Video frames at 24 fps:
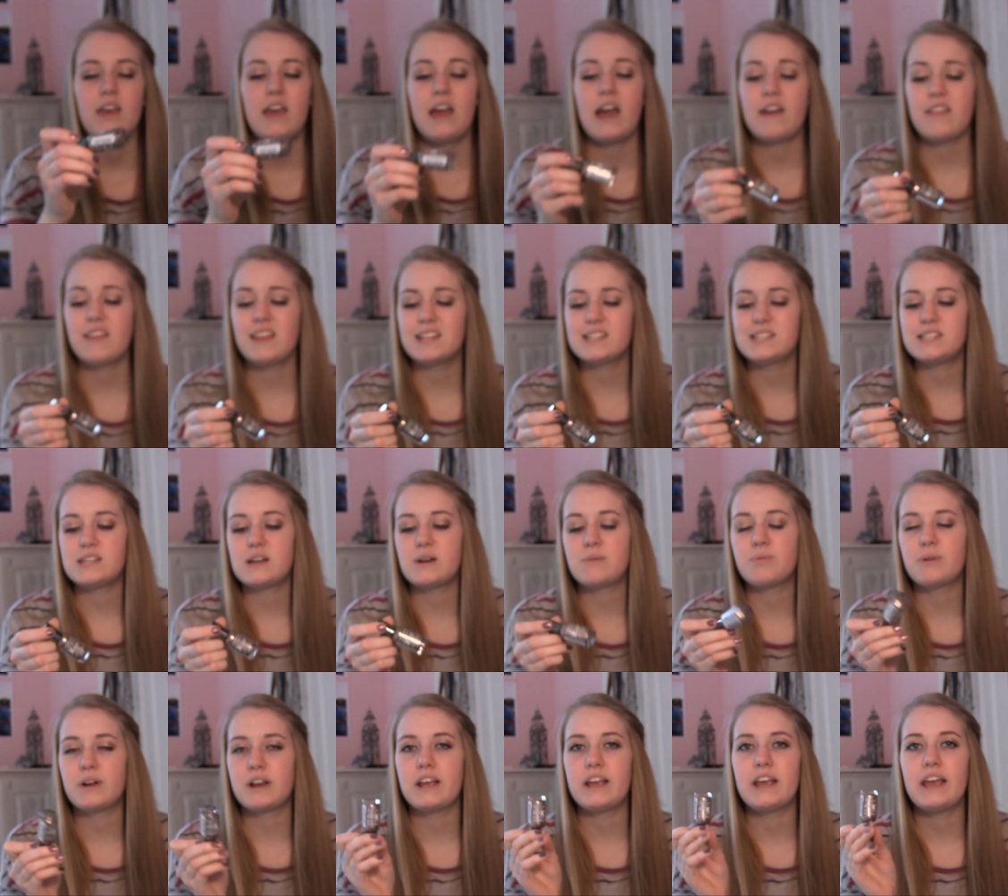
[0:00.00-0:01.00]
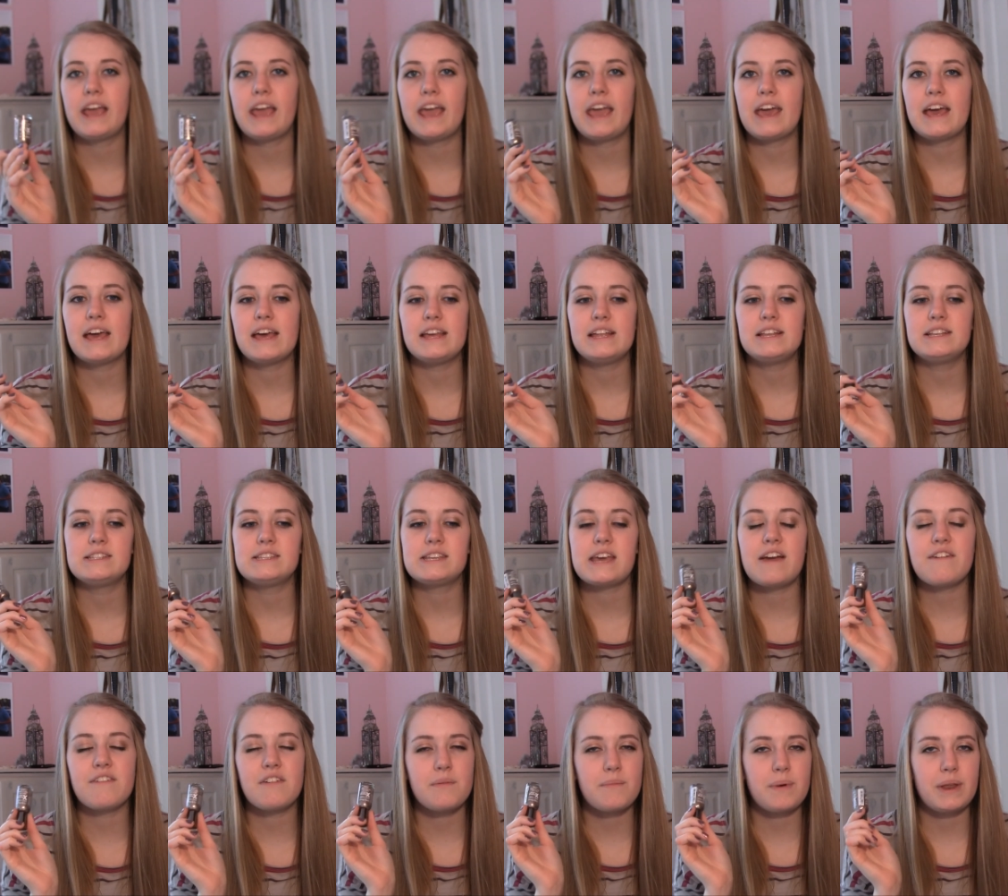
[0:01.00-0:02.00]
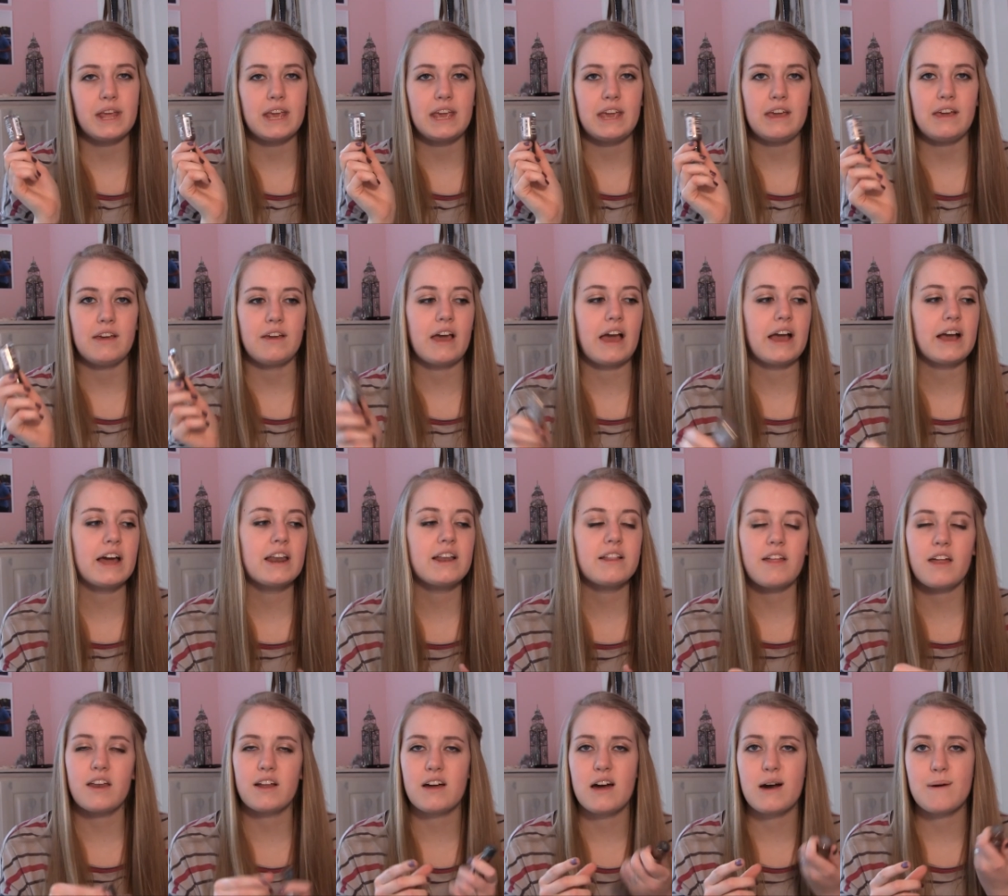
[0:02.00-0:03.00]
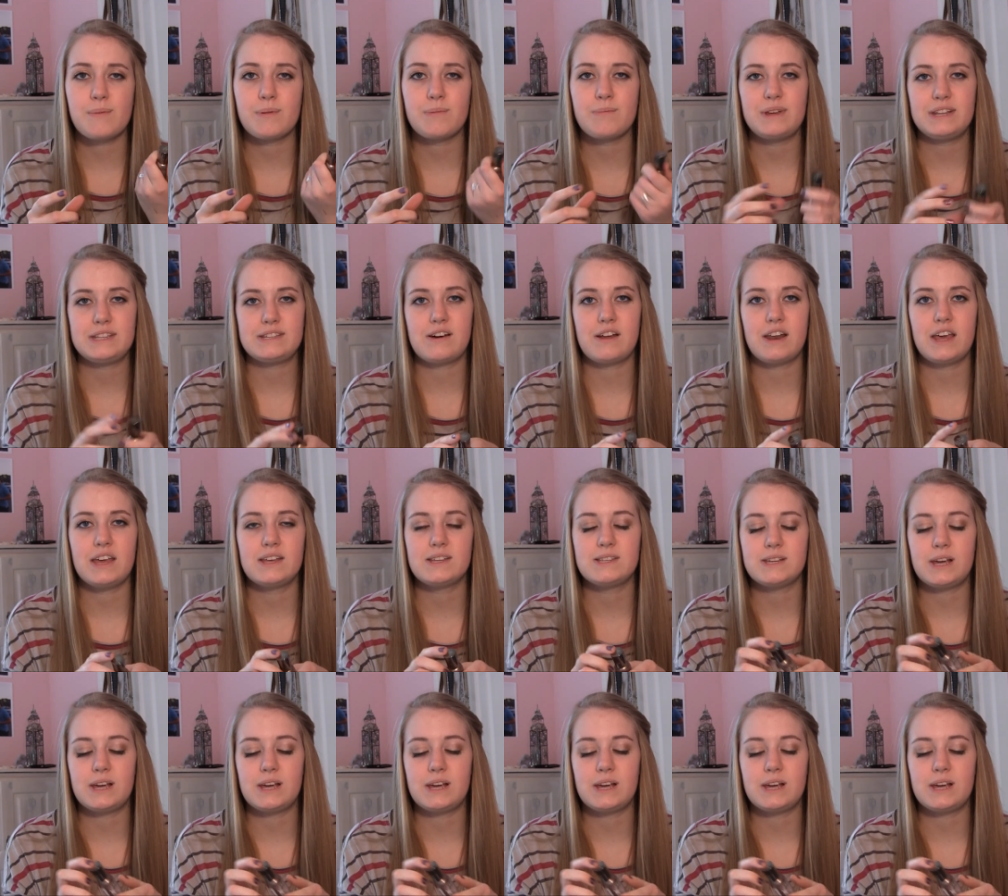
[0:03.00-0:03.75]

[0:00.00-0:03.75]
I think it's so pretty, and I got a lot of compliments on it,